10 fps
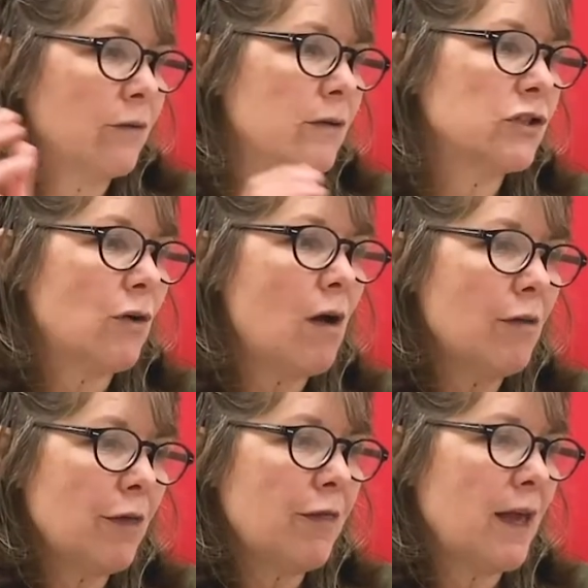Those are all
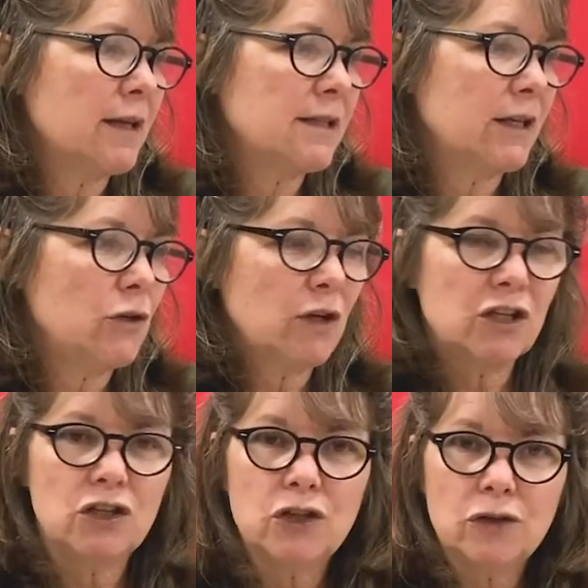the things that you
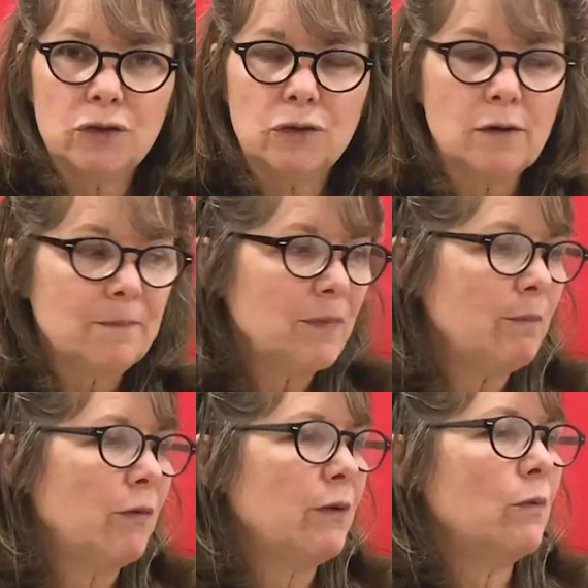can do,
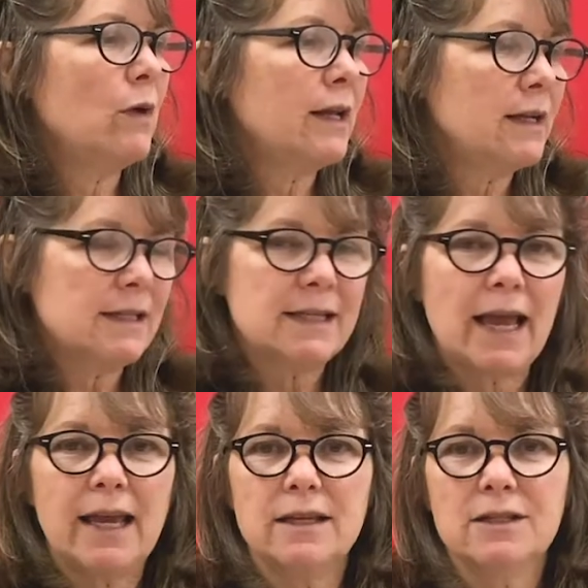but they want you to
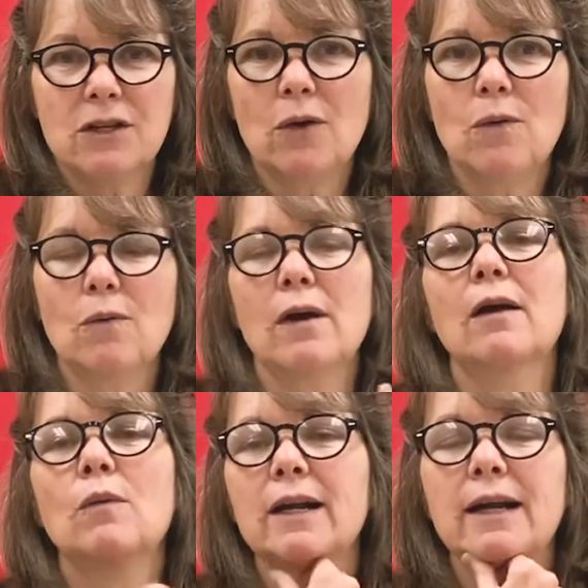say, so
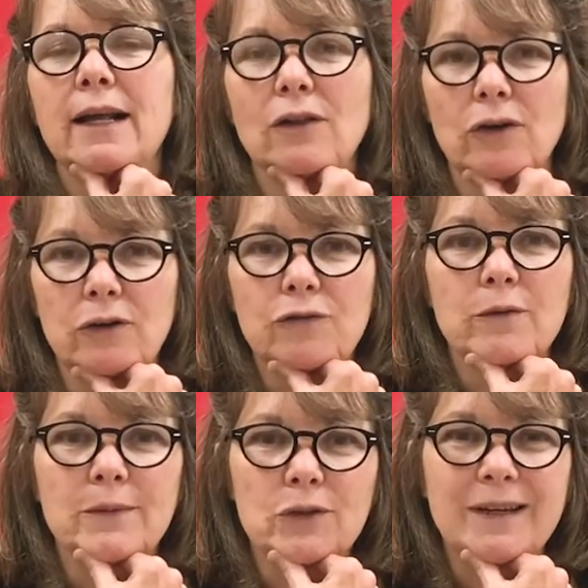what did I learn
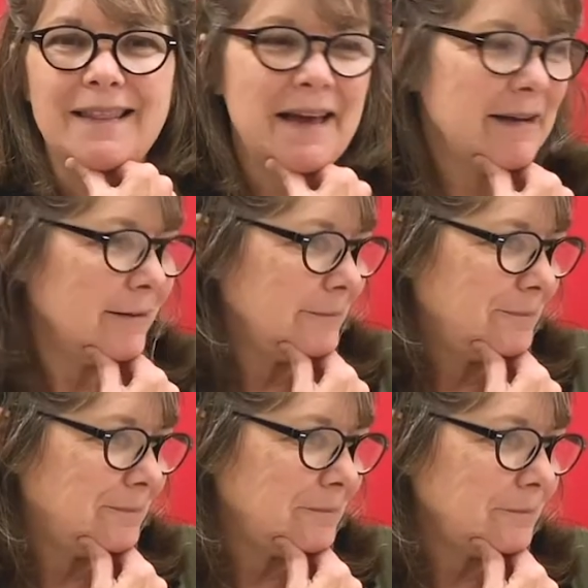from doing that?
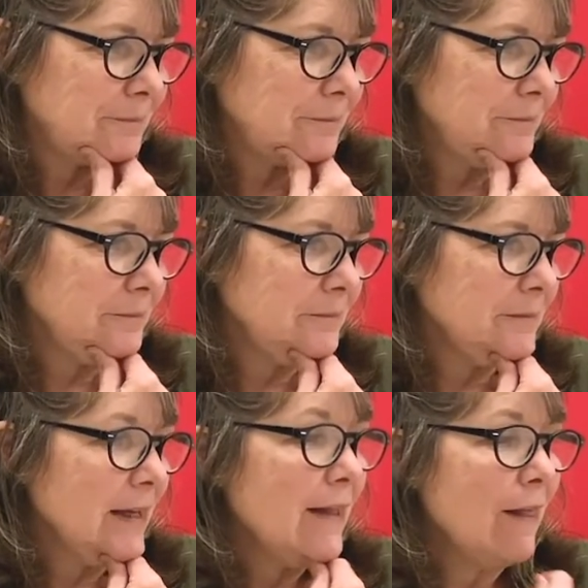
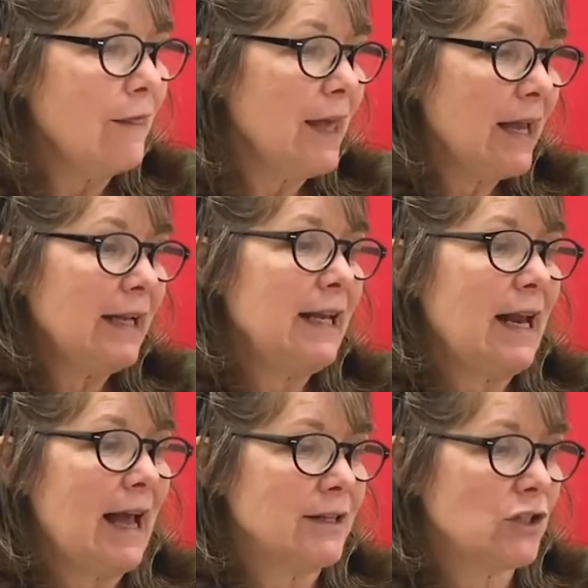Then it
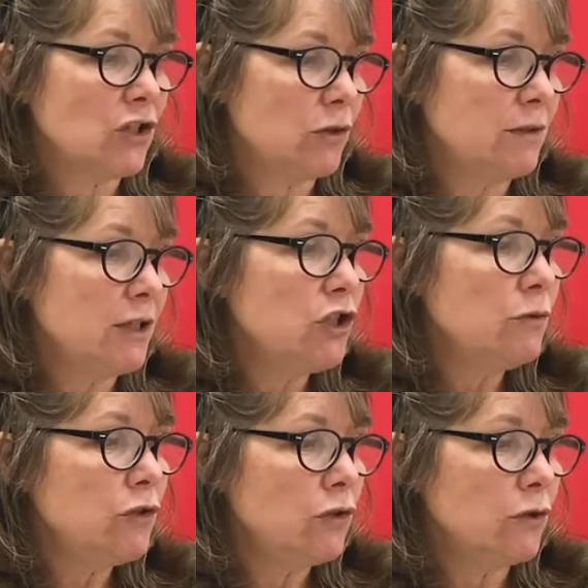asks you, did you
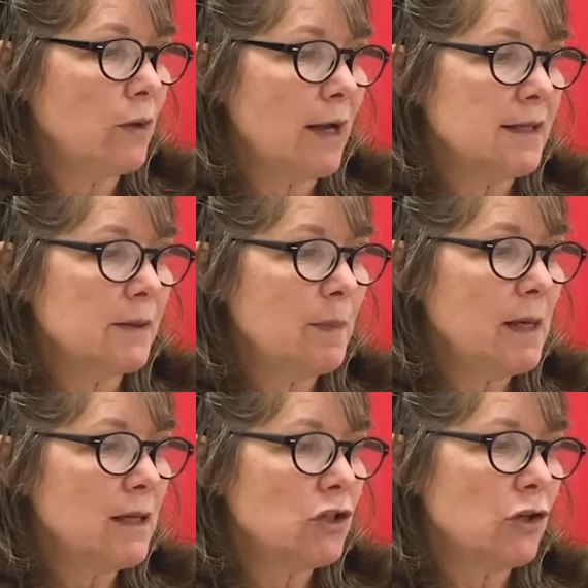do a
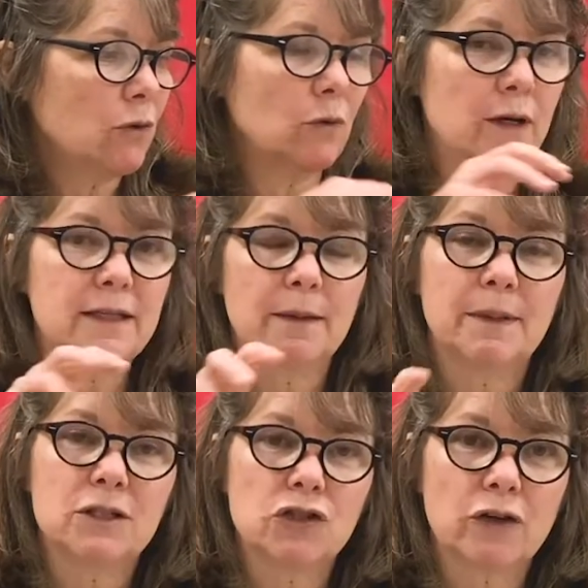speech or a
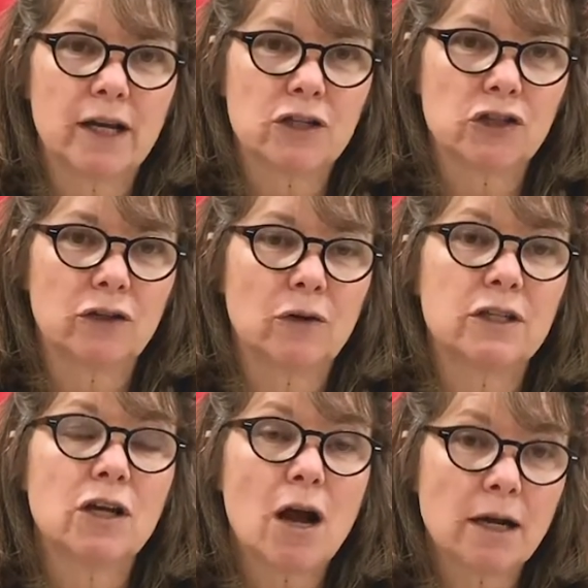demonstration or
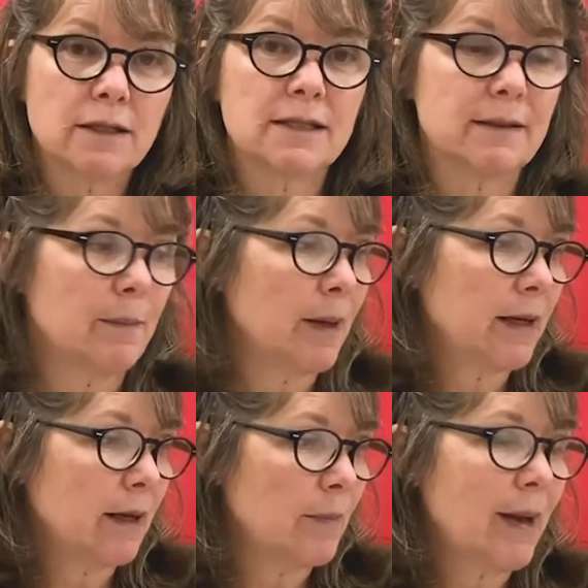talk to
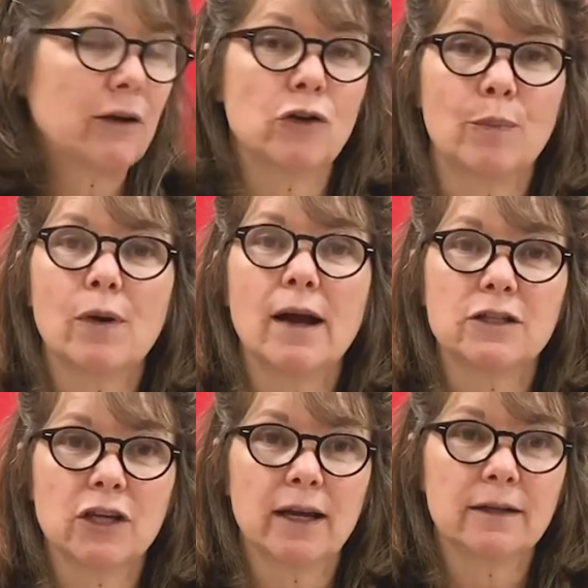somebody about your
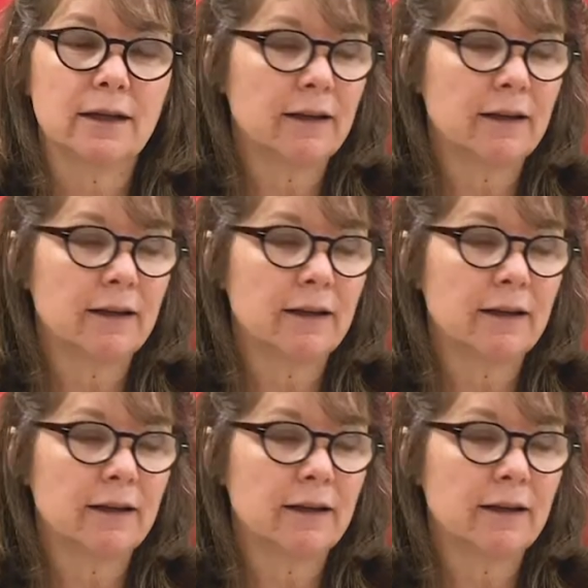project?